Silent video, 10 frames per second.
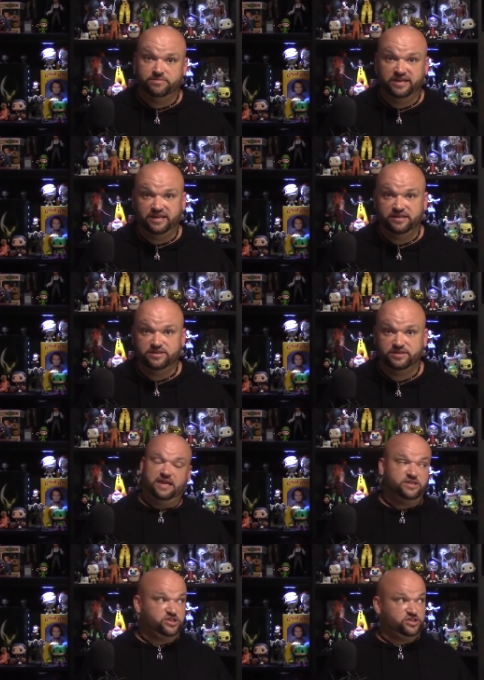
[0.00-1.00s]
Please?
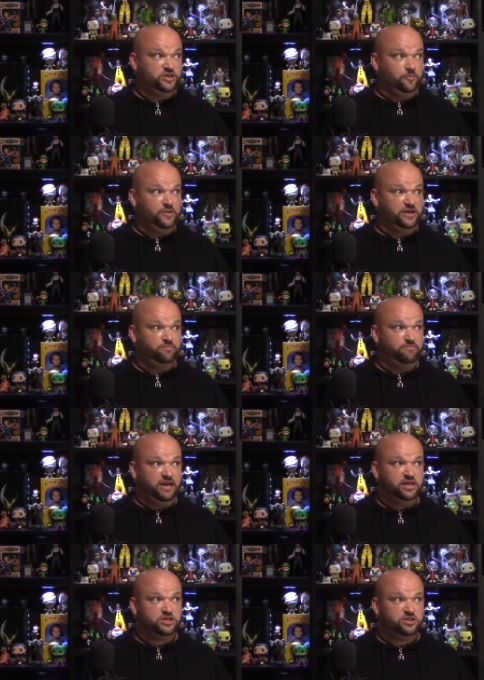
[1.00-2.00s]
It just simply
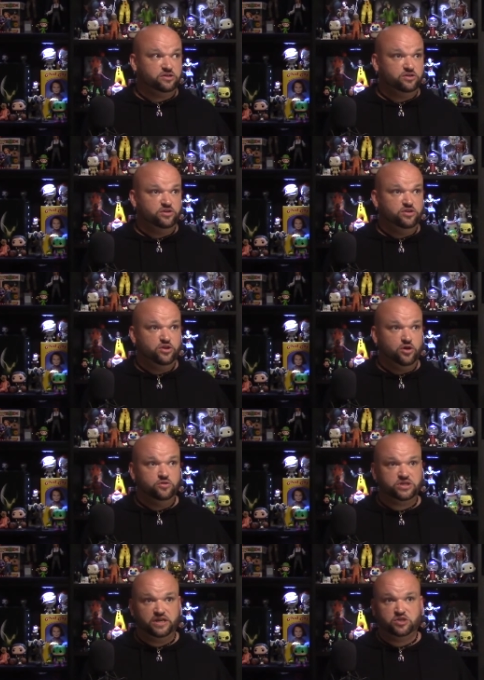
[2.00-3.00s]
makes
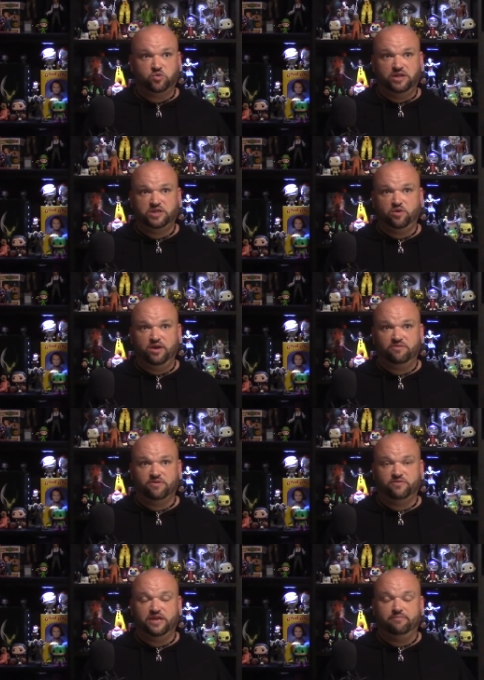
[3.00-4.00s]
no sense
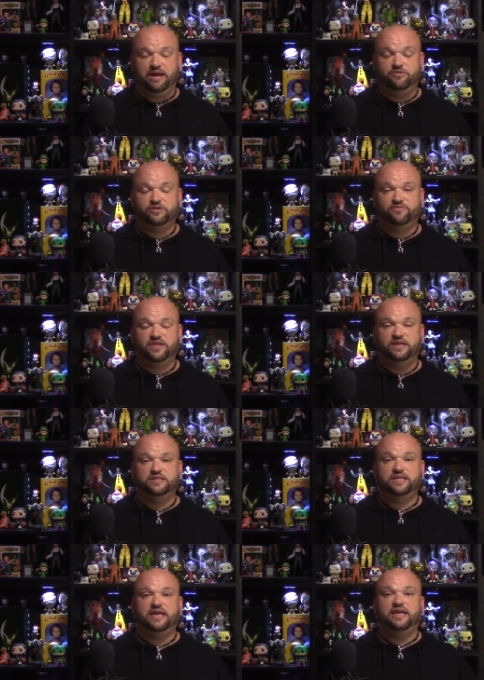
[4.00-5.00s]
whatsoever, the amount of
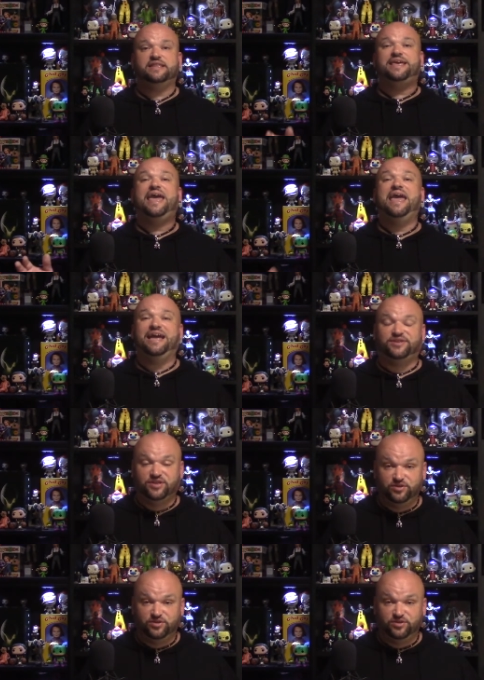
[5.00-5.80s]
things that it can't